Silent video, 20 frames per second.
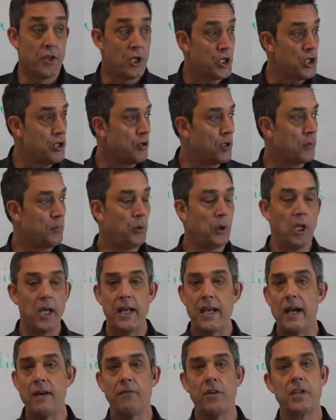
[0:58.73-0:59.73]
That you could
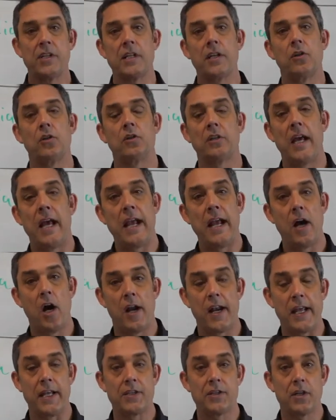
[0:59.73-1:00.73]
play every single day
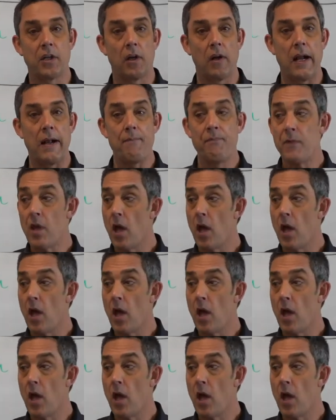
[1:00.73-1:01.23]
on Instagram?